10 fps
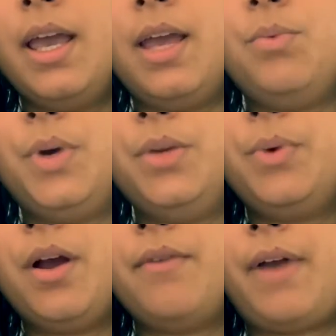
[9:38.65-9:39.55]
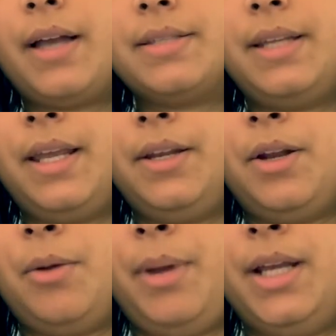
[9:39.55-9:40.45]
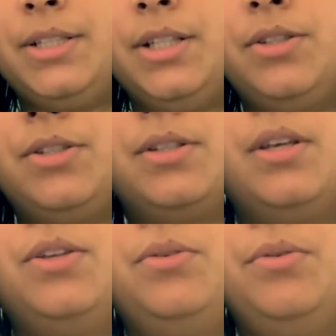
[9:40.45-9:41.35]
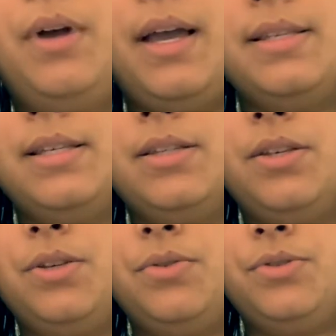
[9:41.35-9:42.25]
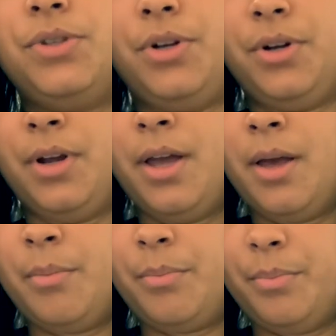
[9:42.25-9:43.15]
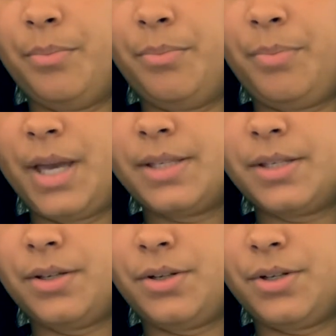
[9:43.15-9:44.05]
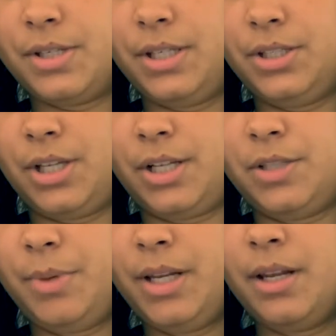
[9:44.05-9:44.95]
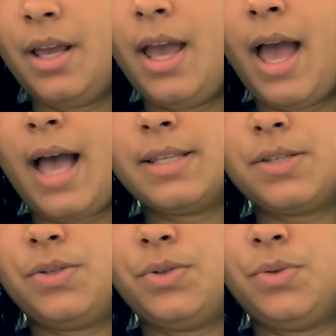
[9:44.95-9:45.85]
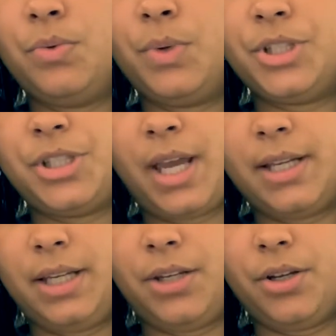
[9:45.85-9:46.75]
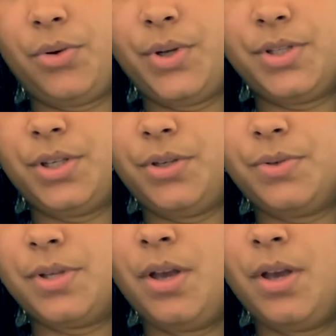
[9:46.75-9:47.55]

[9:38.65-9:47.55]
And when we are vaccinating our patients, you guys need to use your best nursing judgment as to which technique you're going to use.